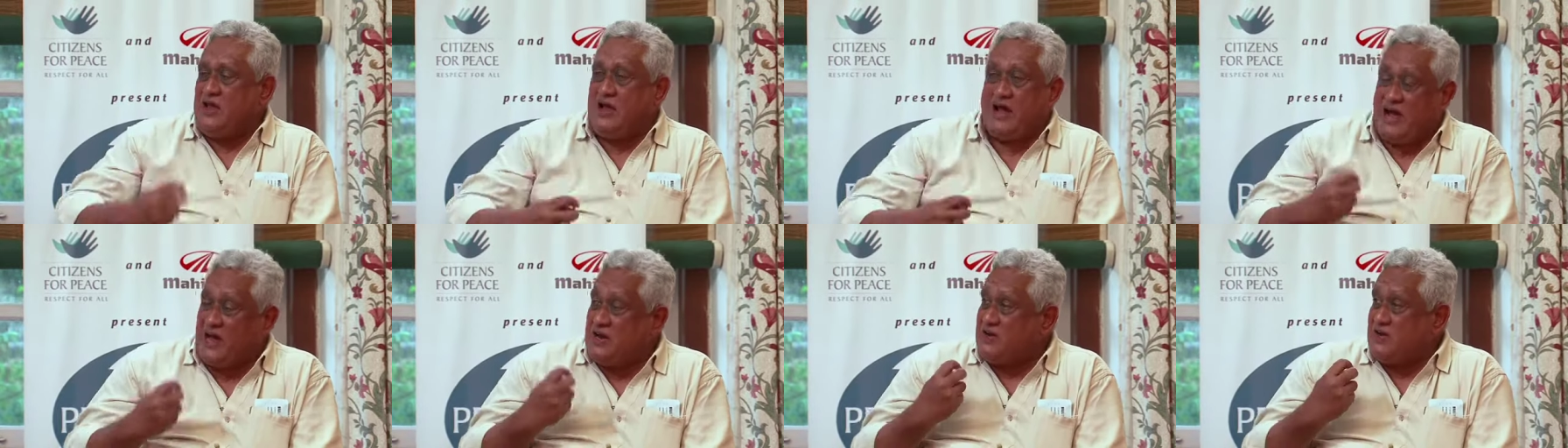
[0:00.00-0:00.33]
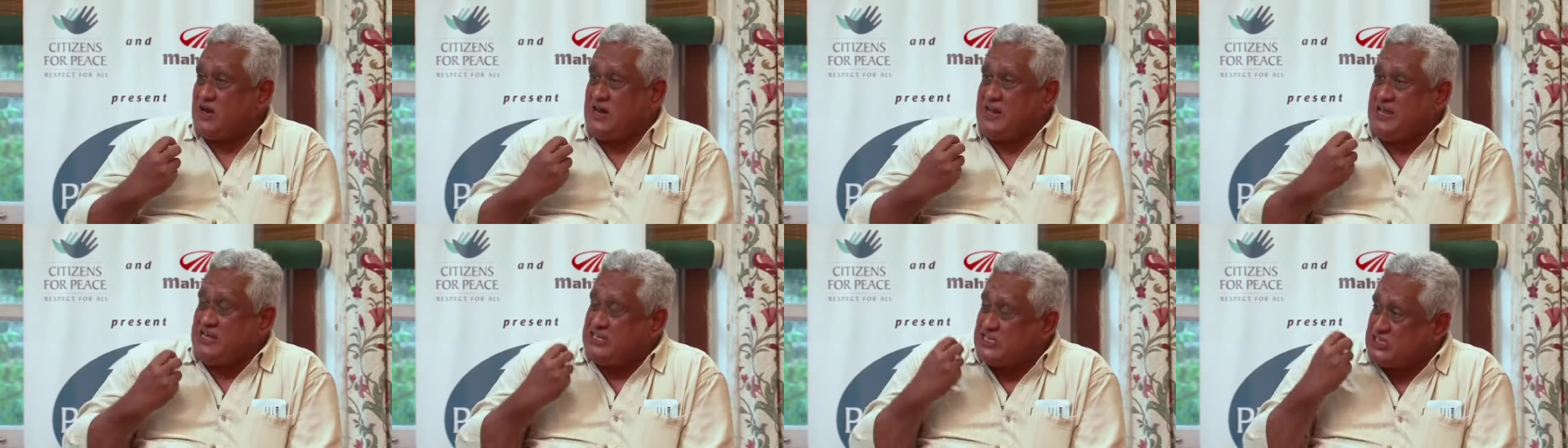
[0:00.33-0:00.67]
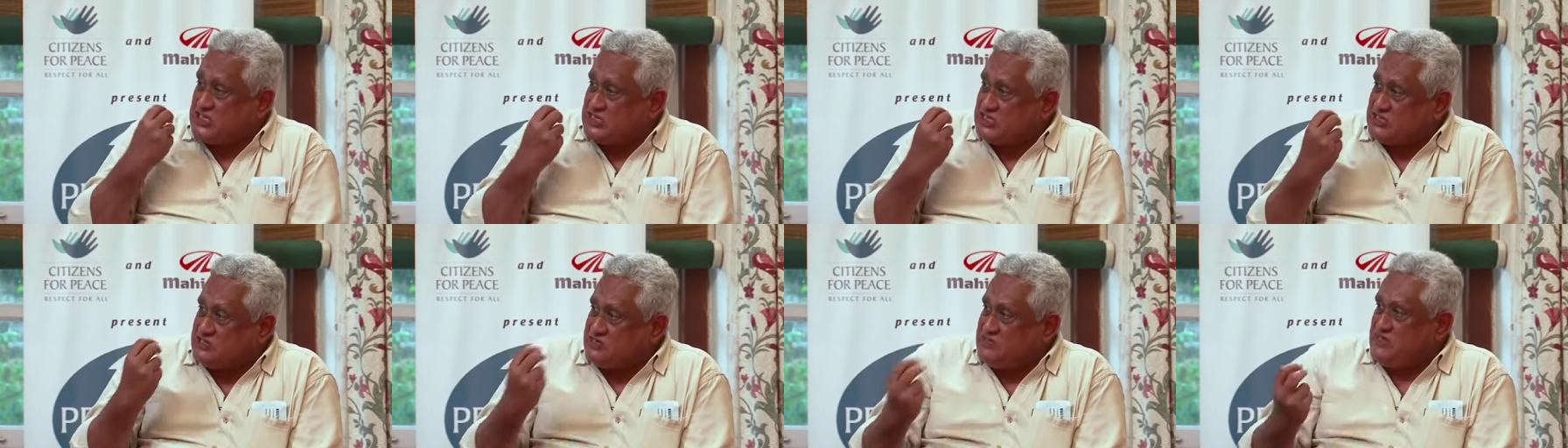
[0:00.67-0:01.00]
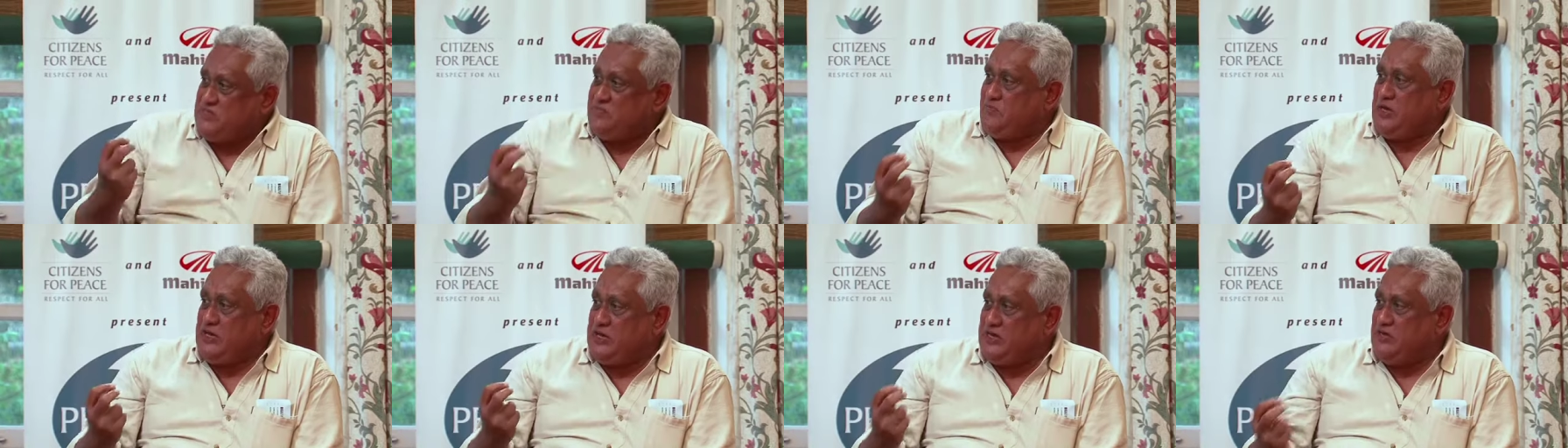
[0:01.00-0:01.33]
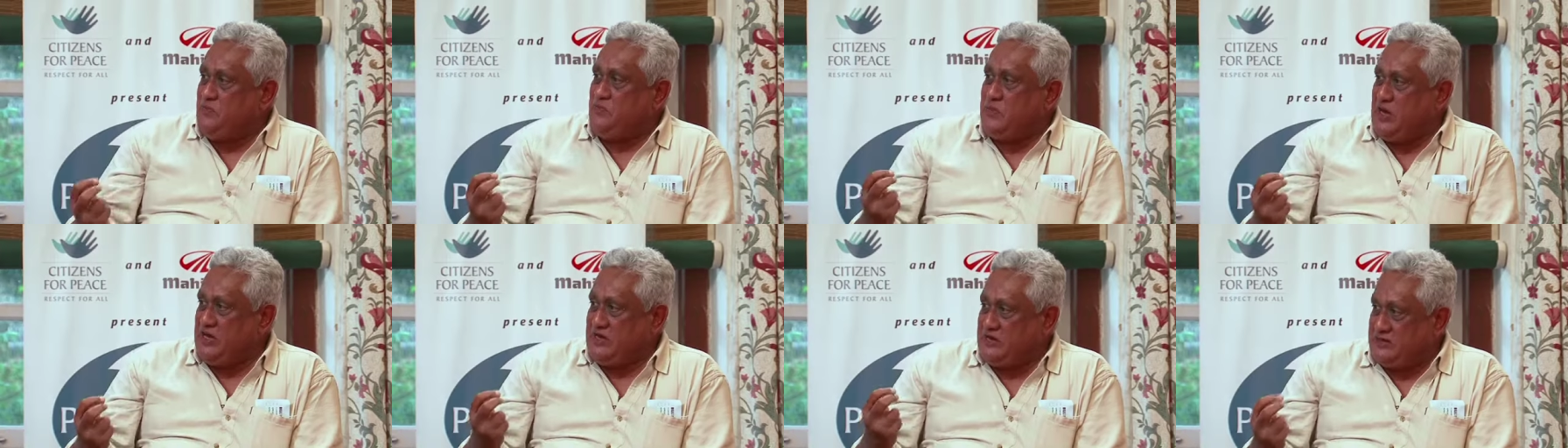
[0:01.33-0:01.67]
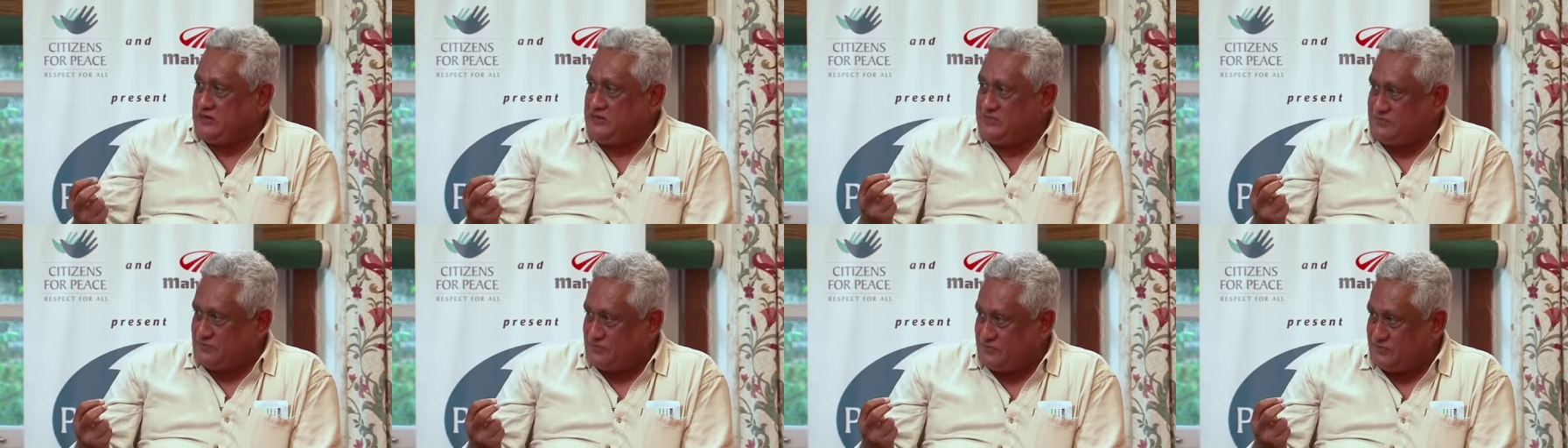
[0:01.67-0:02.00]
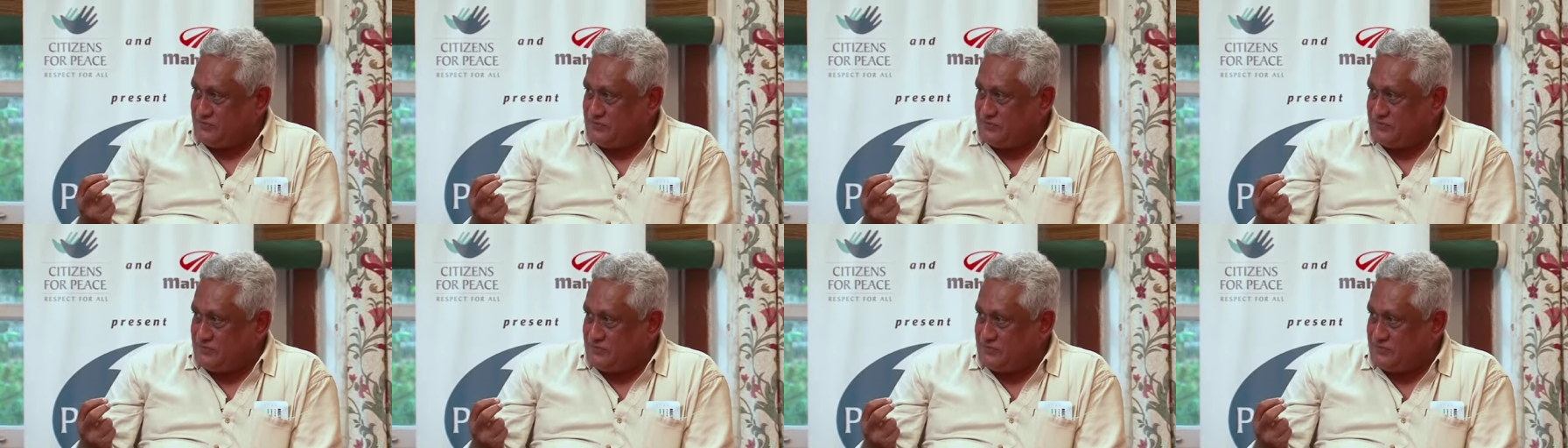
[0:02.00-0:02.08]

are extremely inventive?